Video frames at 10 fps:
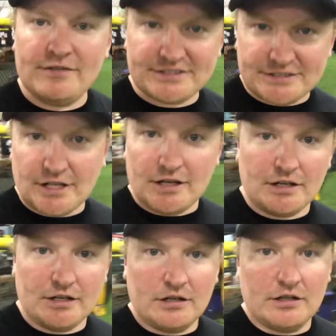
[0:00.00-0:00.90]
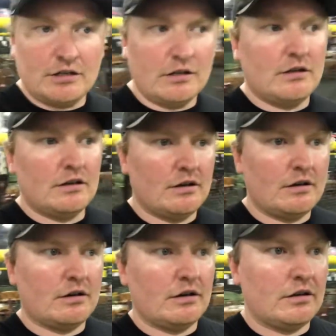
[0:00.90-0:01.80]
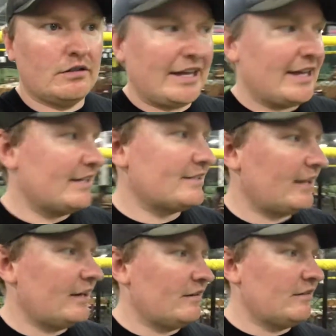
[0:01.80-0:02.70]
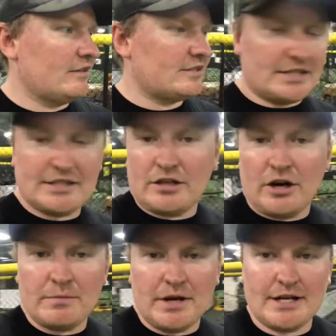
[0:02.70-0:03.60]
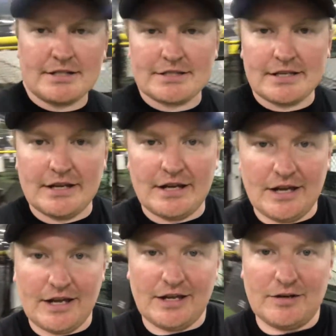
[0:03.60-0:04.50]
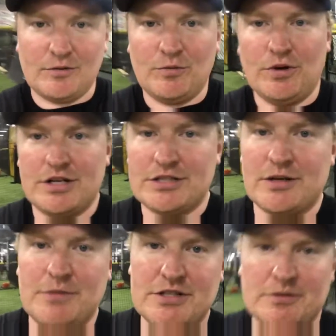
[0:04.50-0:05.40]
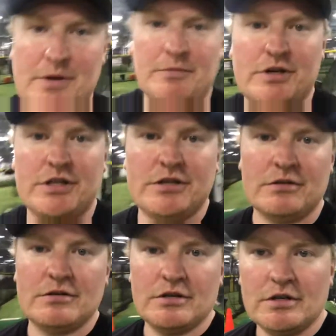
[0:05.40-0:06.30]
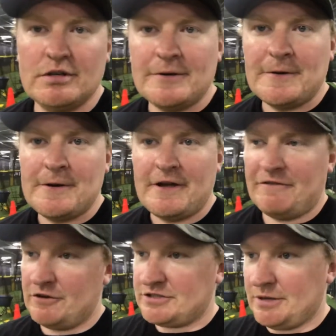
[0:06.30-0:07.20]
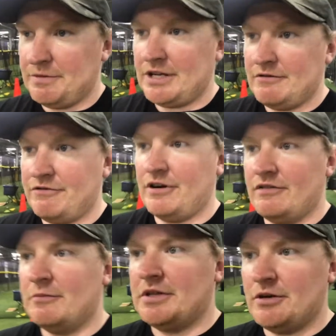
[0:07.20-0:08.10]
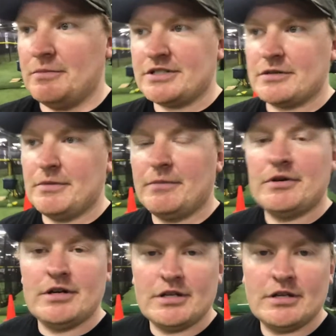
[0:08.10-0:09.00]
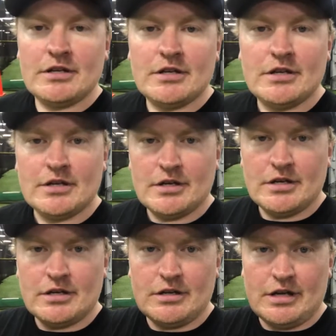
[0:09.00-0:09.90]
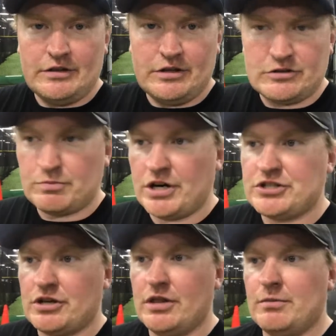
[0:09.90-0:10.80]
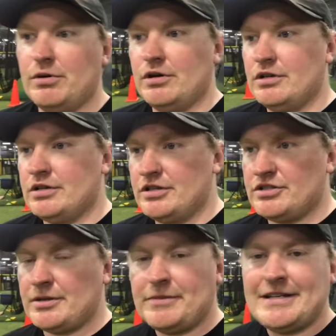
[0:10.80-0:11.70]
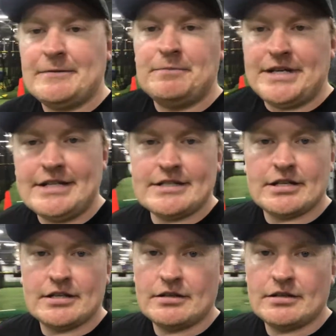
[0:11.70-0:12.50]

of a sudden, they get inside of the 6-yard box, and what does their muscle memory do? If there's somebody in front of them and their muscle memory, and there's pressure on the ball and there's something to beat,